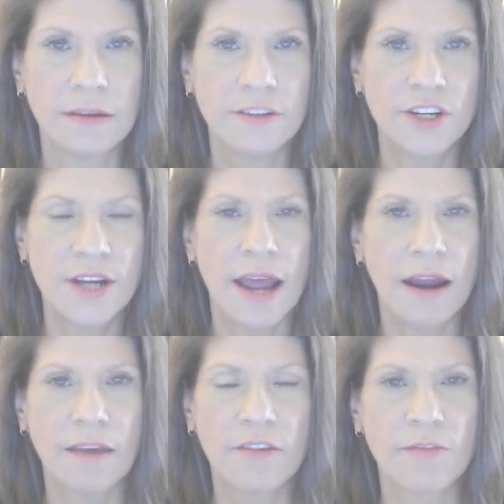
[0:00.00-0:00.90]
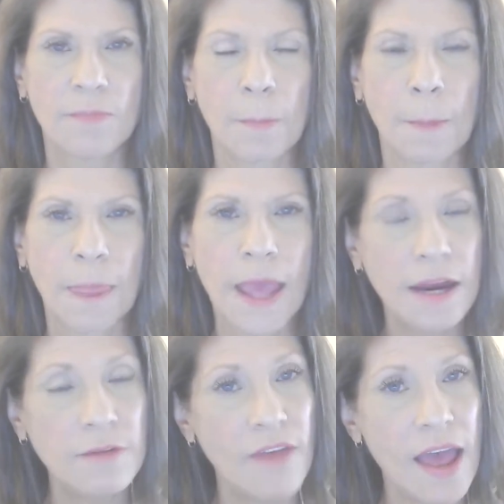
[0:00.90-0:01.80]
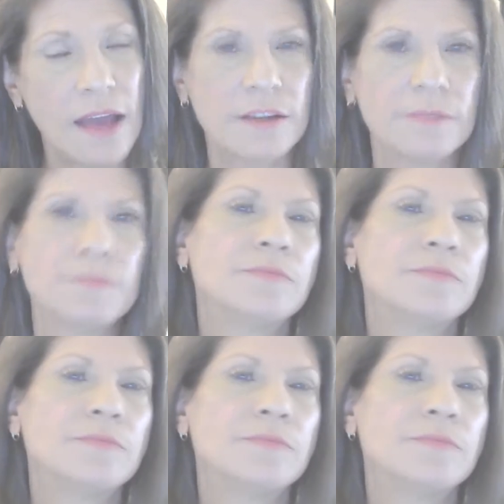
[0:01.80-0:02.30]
genetics. And in fact,